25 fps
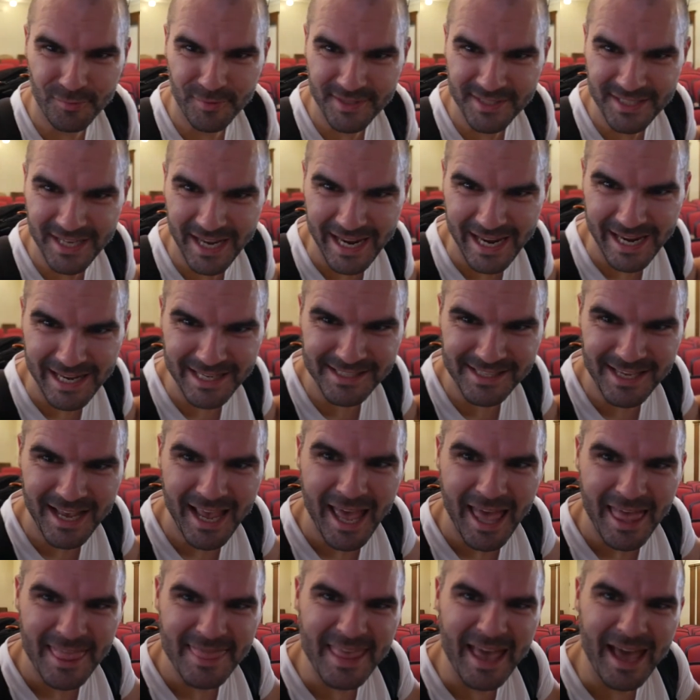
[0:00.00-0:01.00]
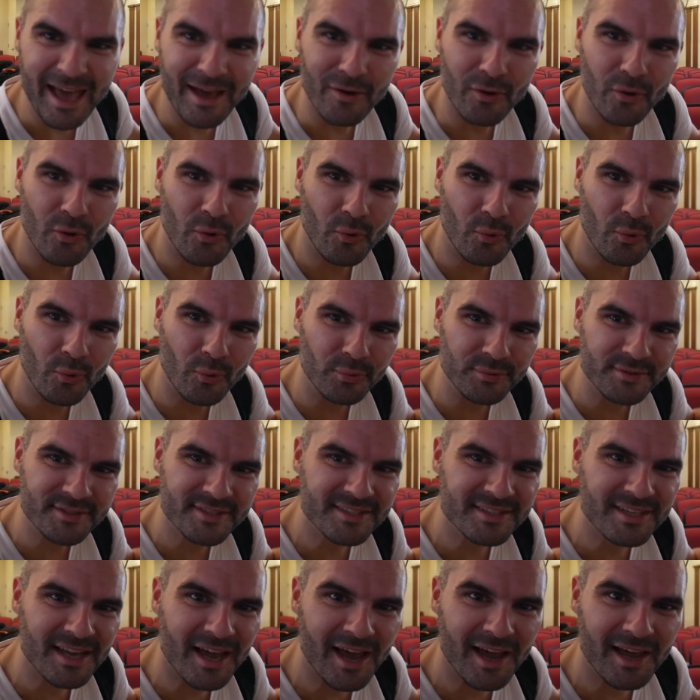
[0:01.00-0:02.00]
retains that old
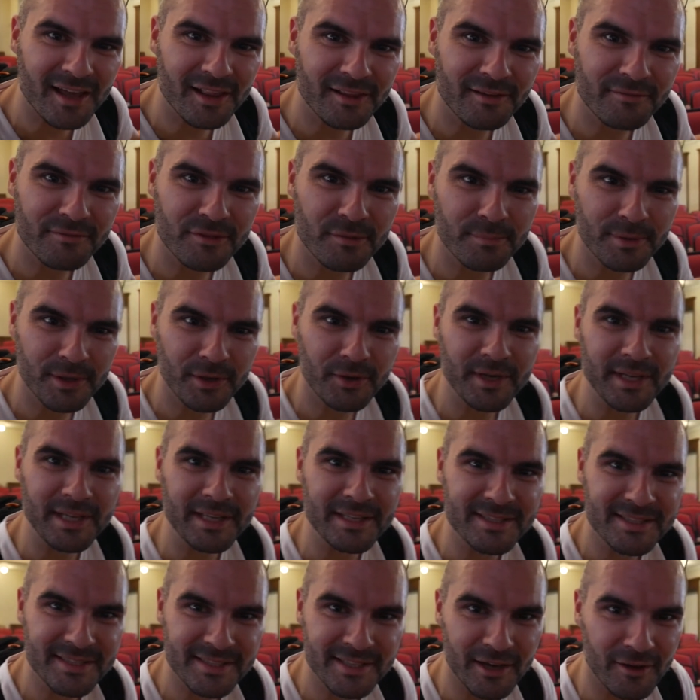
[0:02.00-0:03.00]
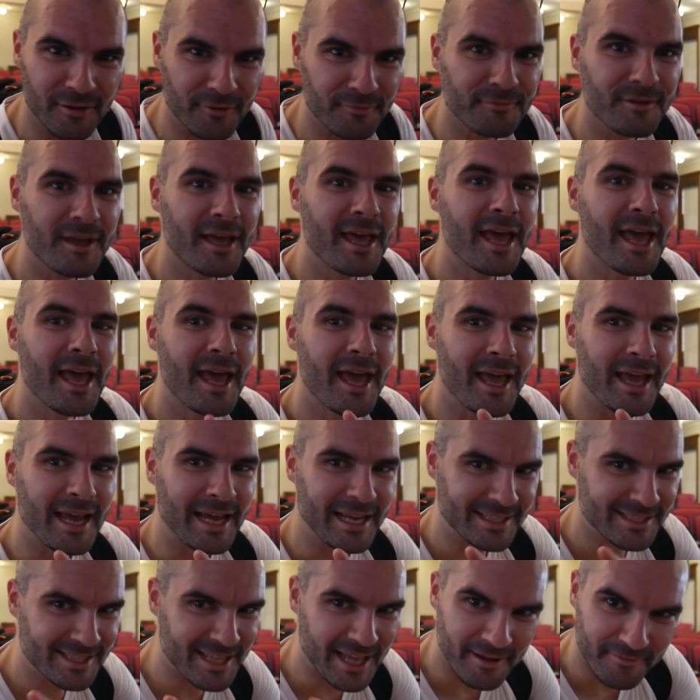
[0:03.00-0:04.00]
style of the building itself.
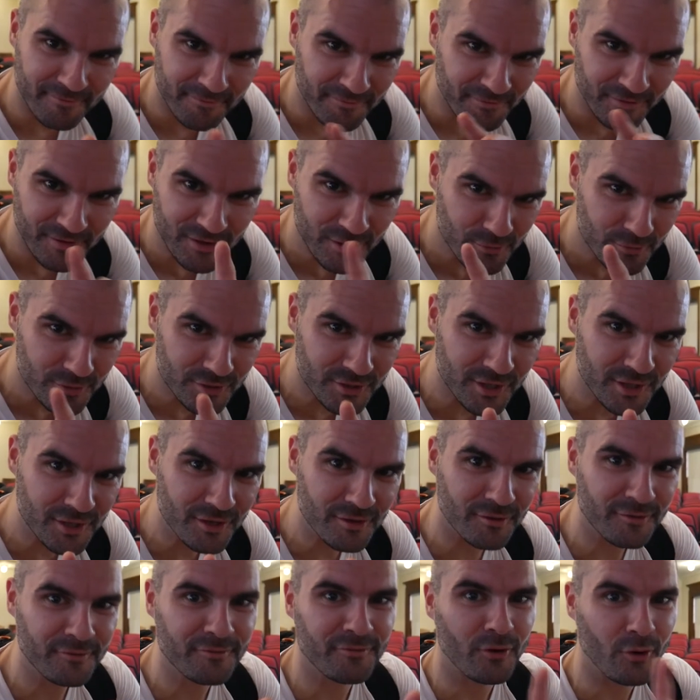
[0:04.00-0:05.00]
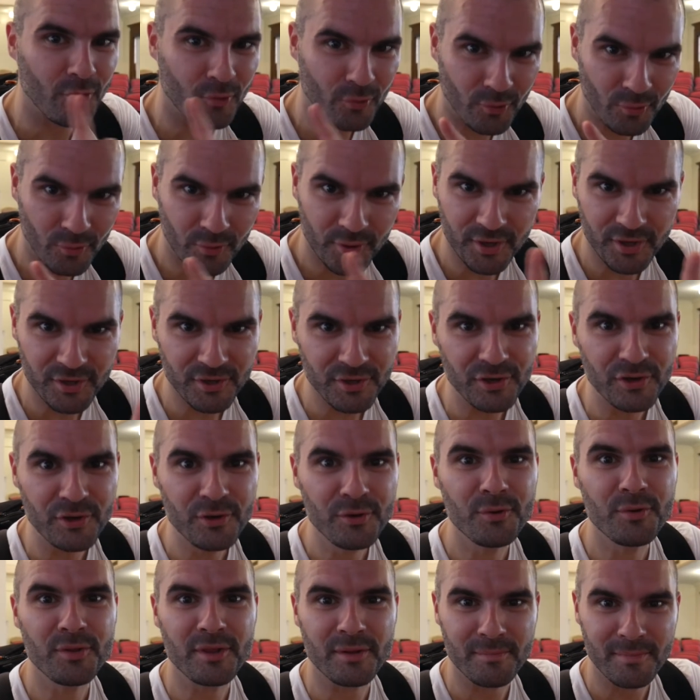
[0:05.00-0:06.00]
It's that fusion of old and
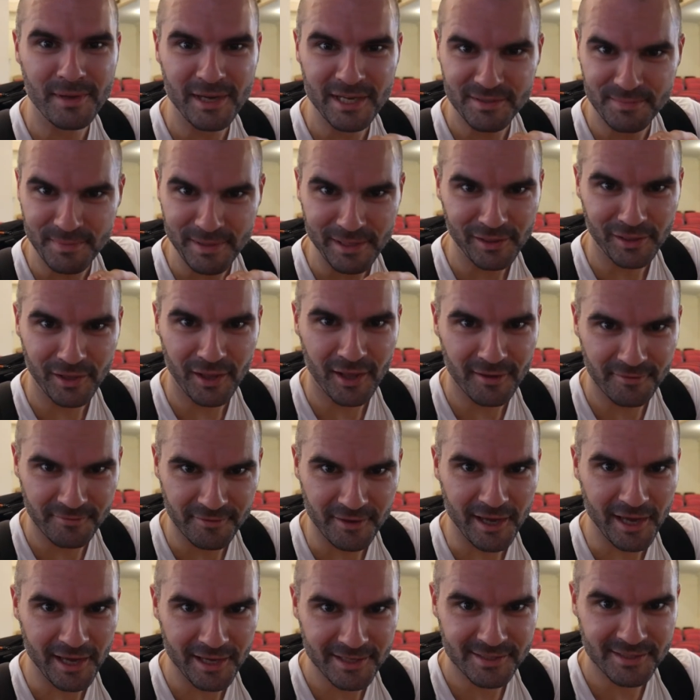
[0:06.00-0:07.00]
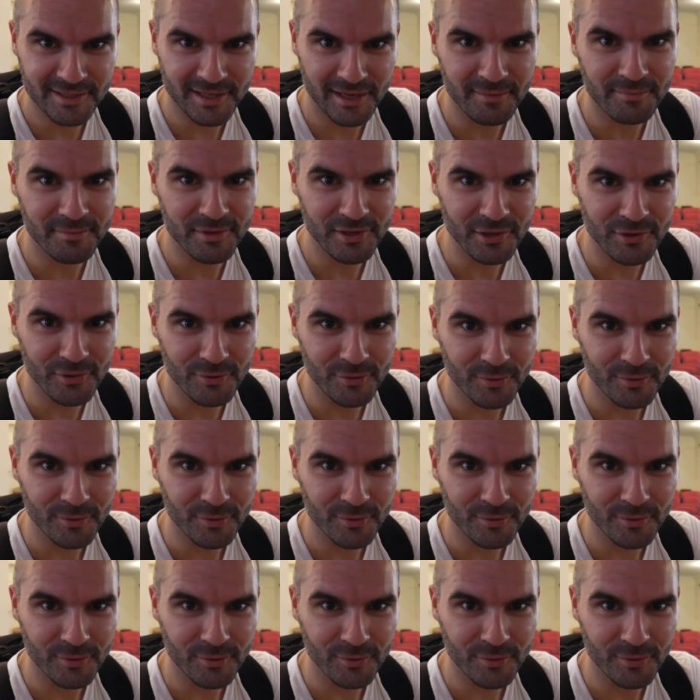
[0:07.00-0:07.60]
new that makes me love SMU.